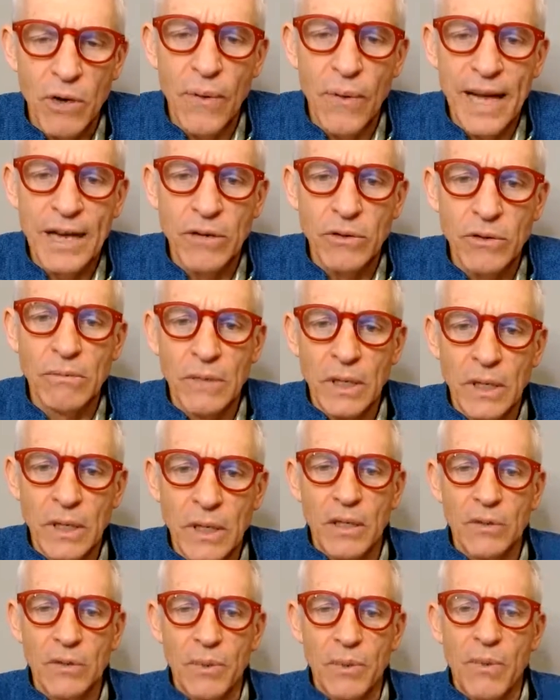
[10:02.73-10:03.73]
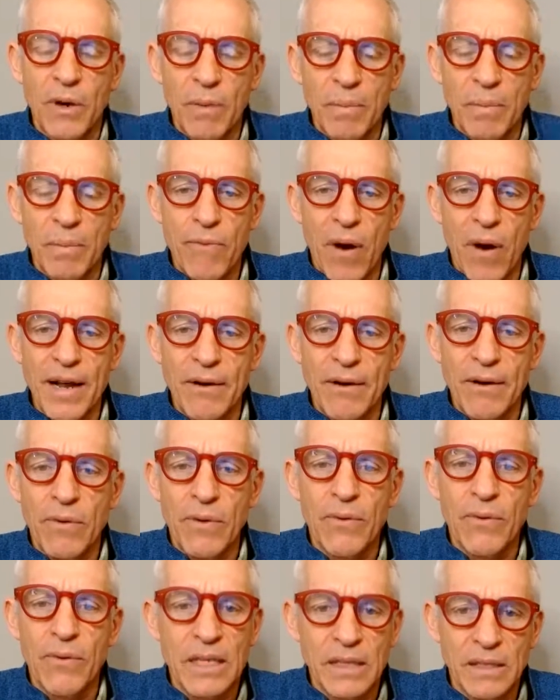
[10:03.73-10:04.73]
correct, and because we want to be right and all
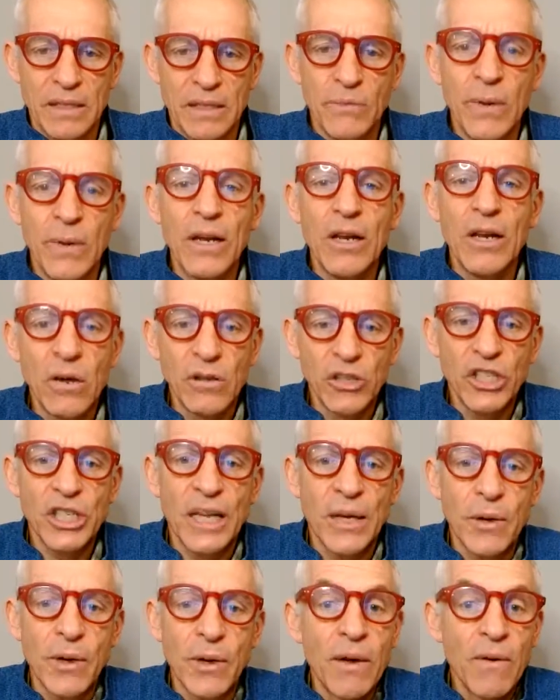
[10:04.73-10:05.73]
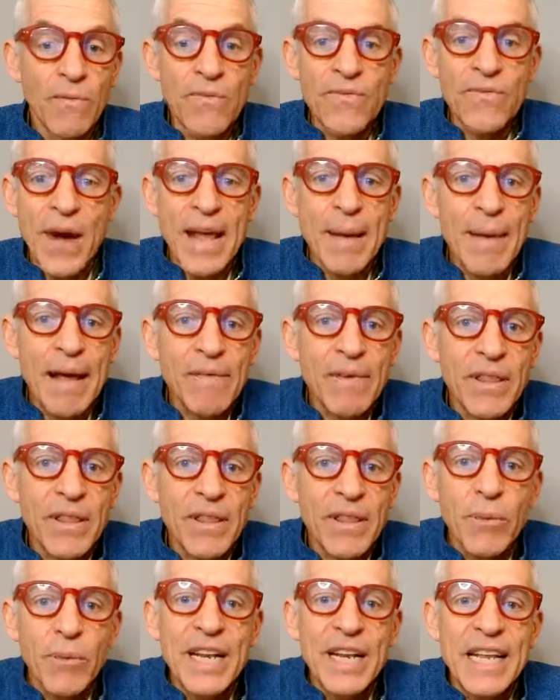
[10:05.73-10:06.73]
the rest, and we'll logically frame
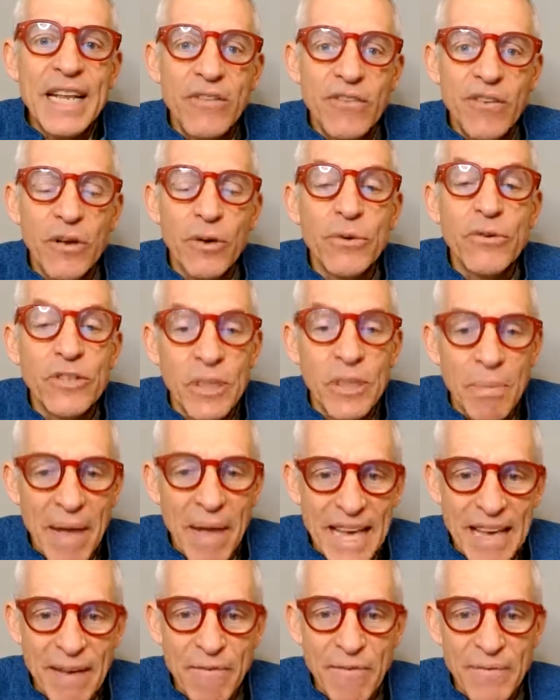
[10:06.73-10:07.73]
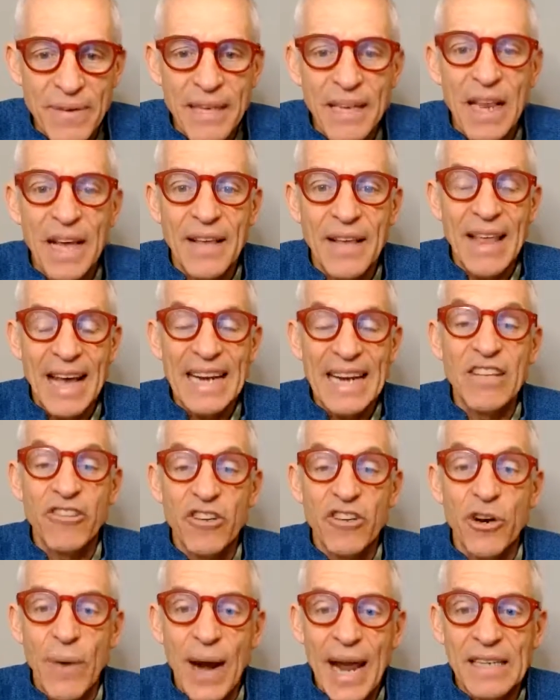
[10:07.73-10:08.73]
everything we need to make it feel like that is
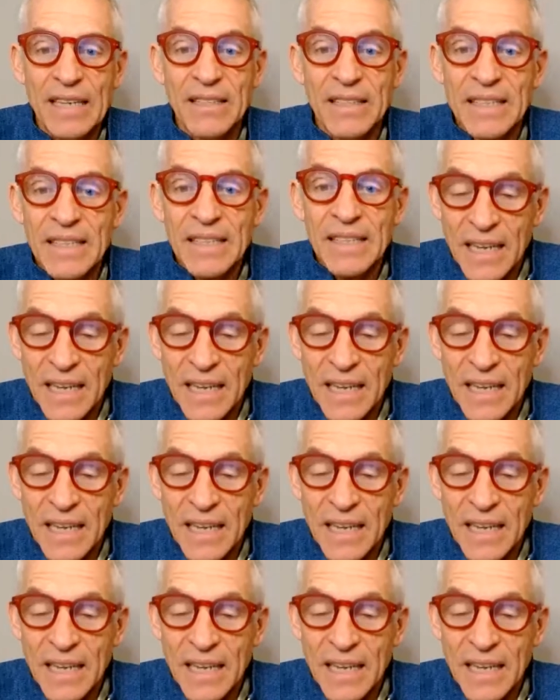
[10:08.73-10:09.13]
correct.